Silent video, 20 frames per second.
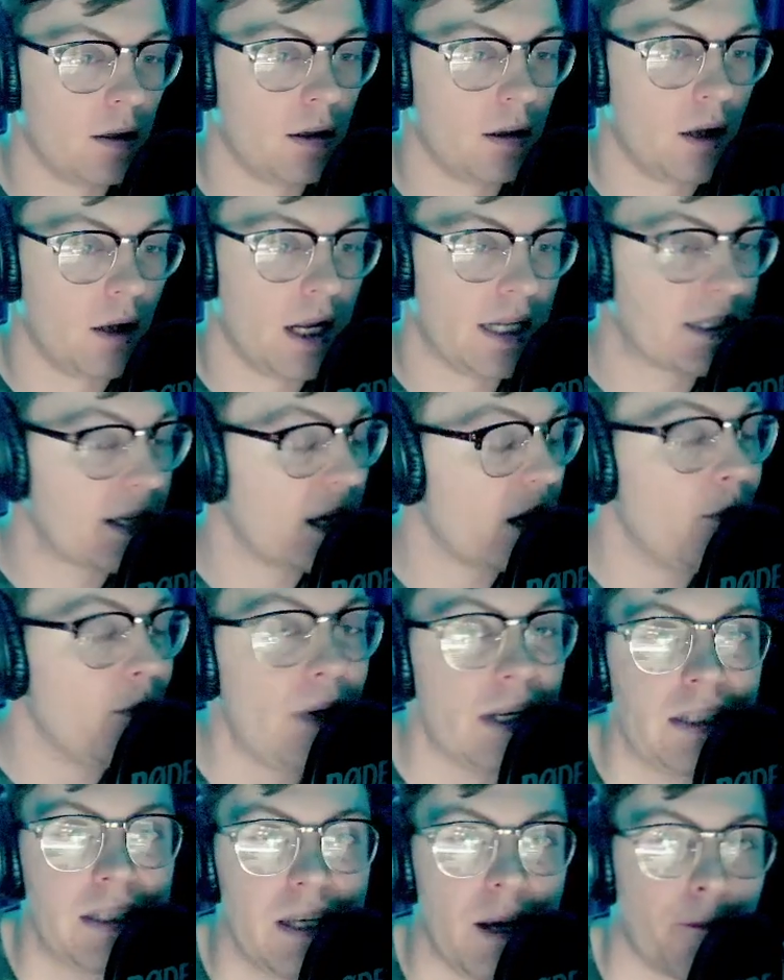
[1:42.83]
It's going to be
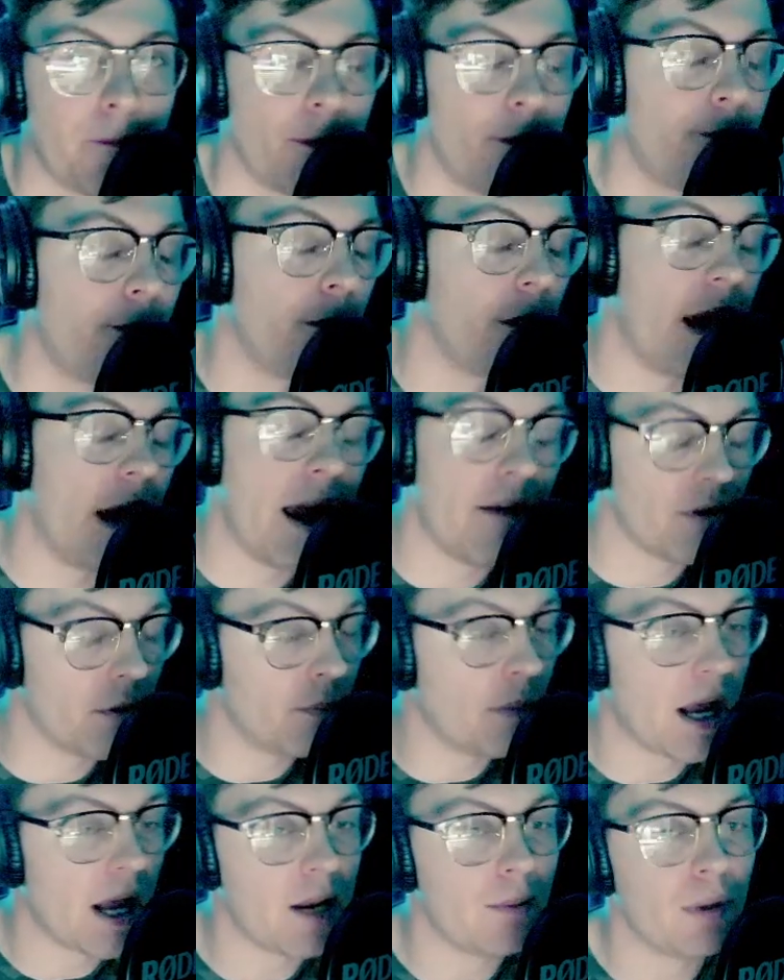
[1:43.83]
different for
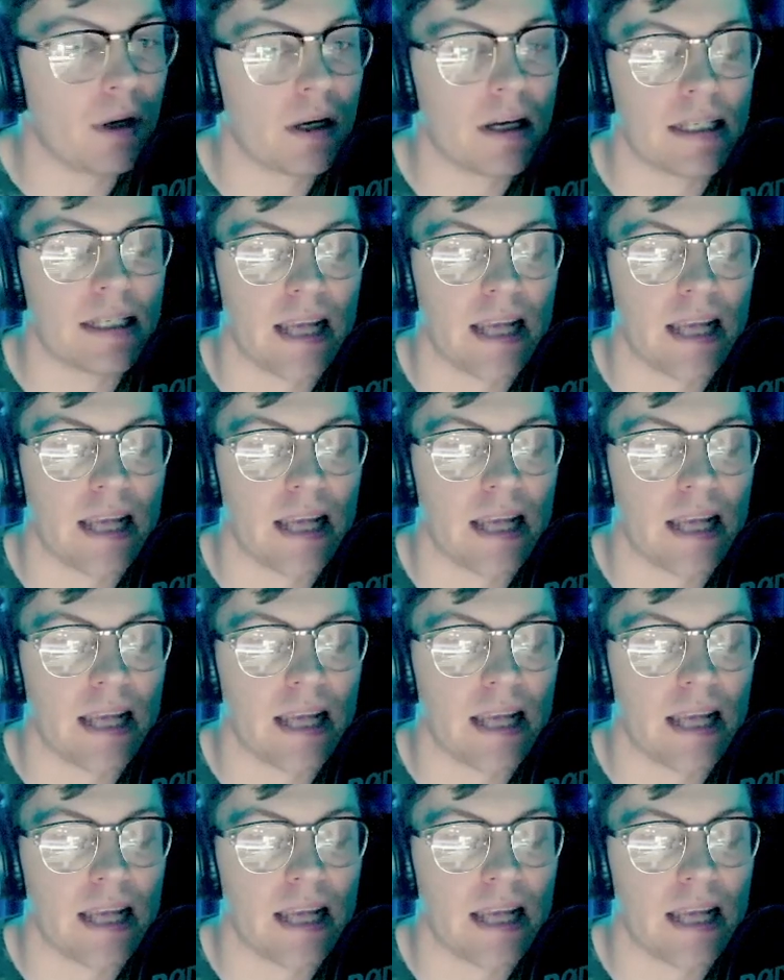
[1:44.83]
everybody because